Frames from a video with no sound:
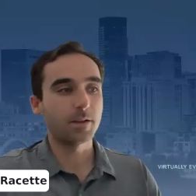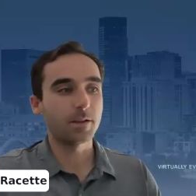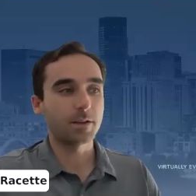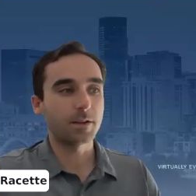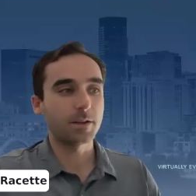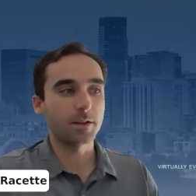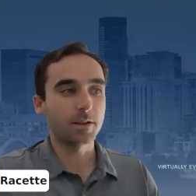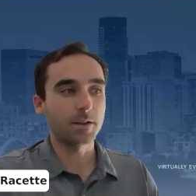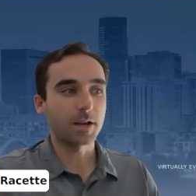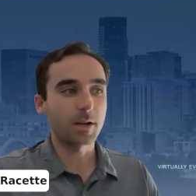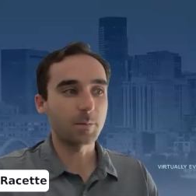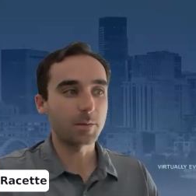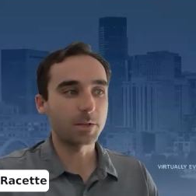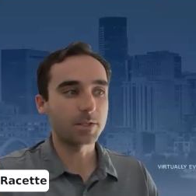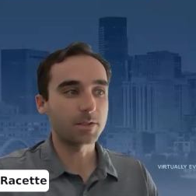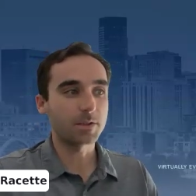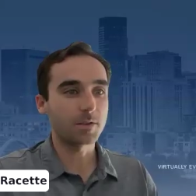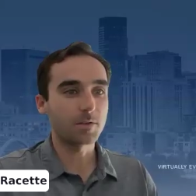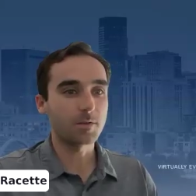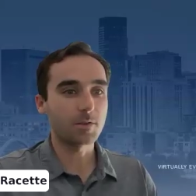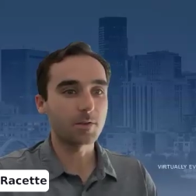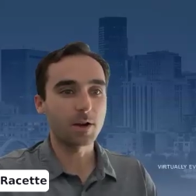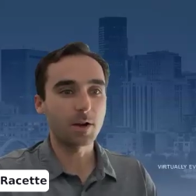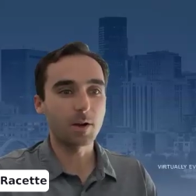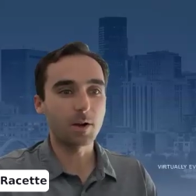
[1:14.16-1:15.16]
I
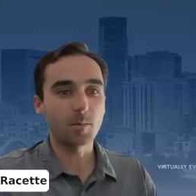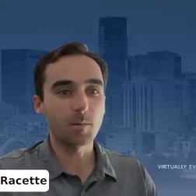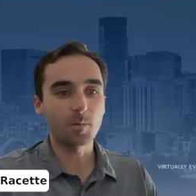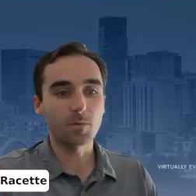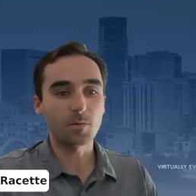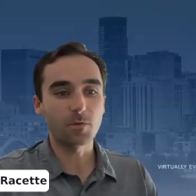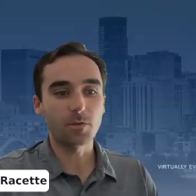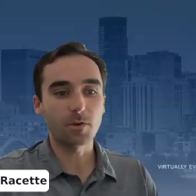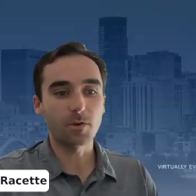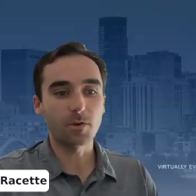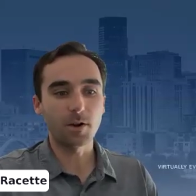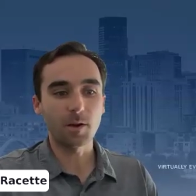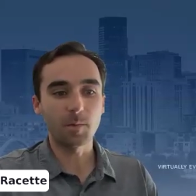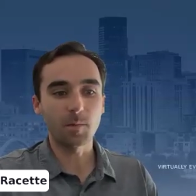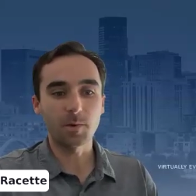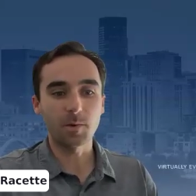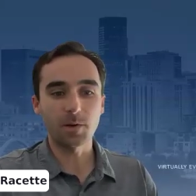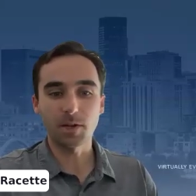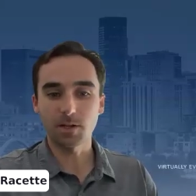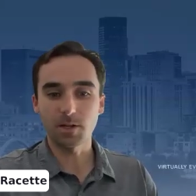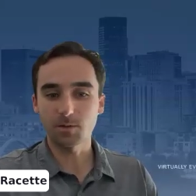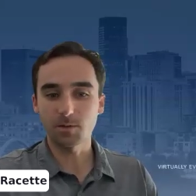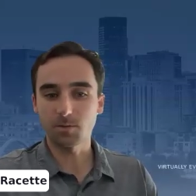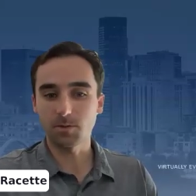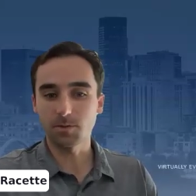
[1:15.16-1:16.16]
myself come from a
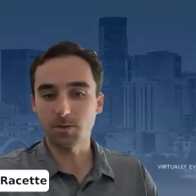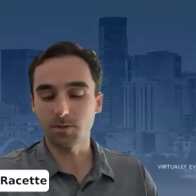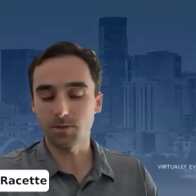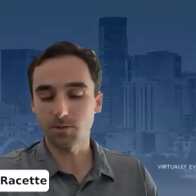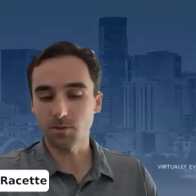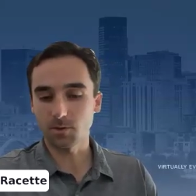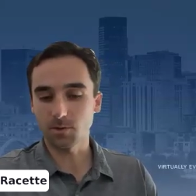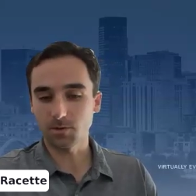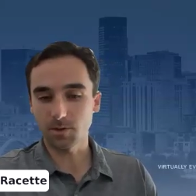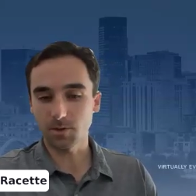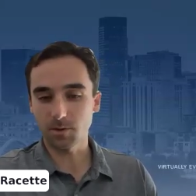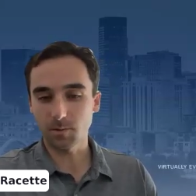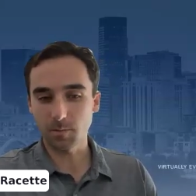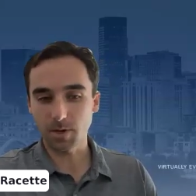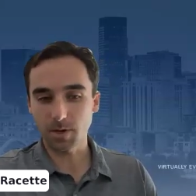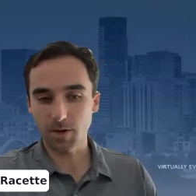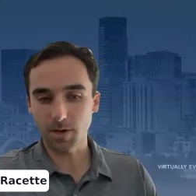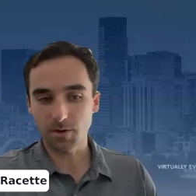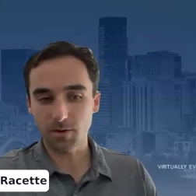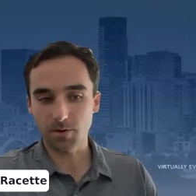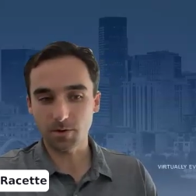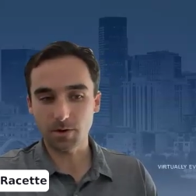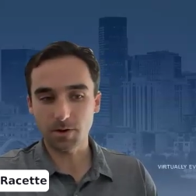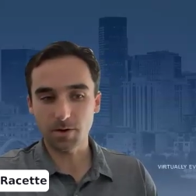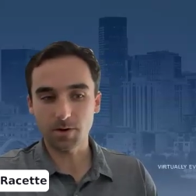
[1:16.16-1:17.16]
NetSuite consulting
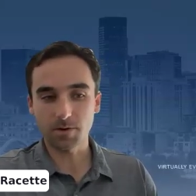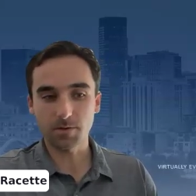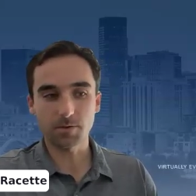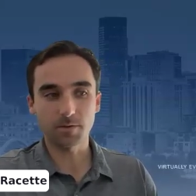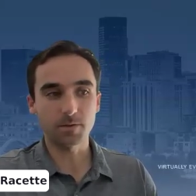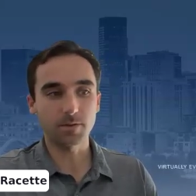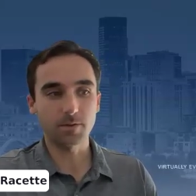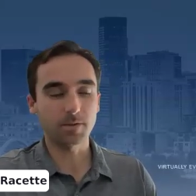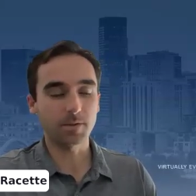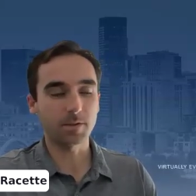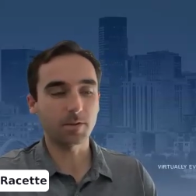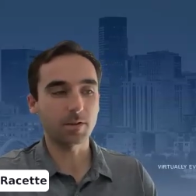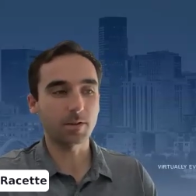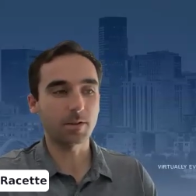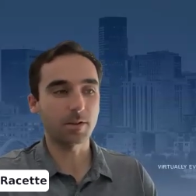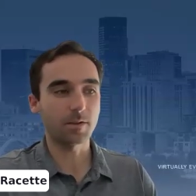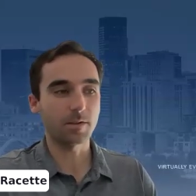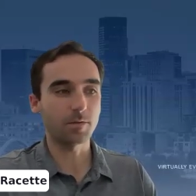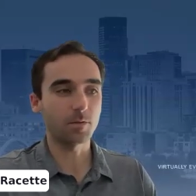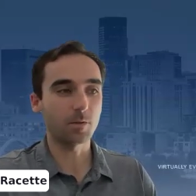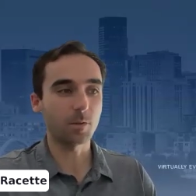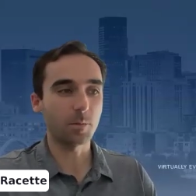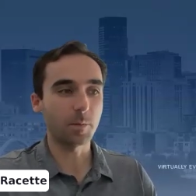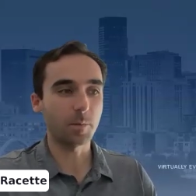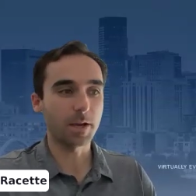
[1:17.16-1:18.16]

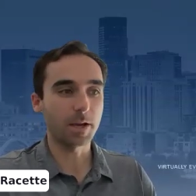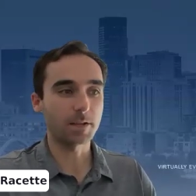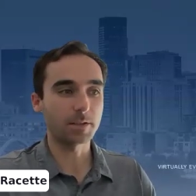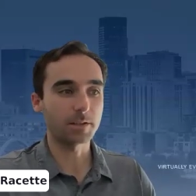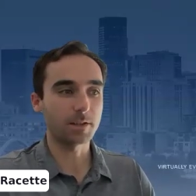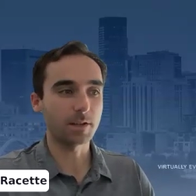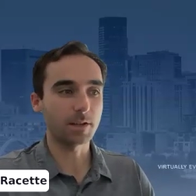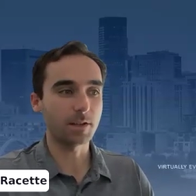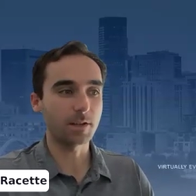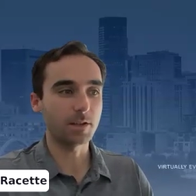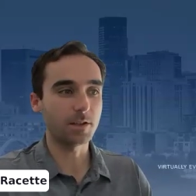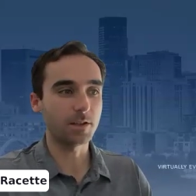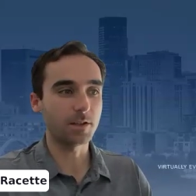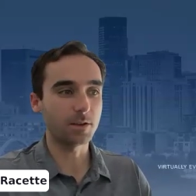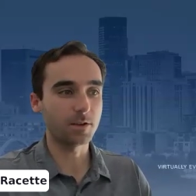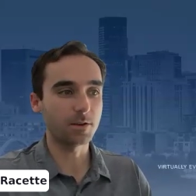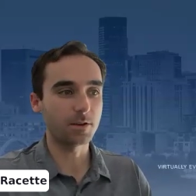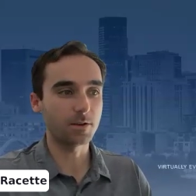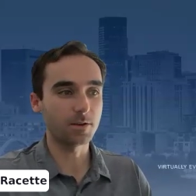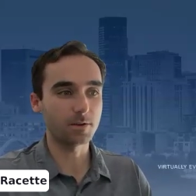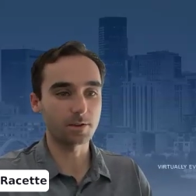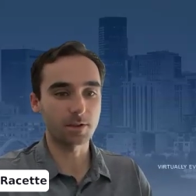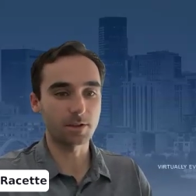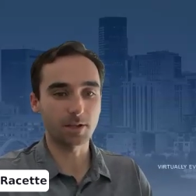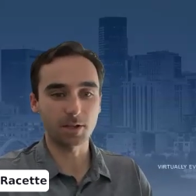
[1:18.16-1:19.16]
background for the past 8 years.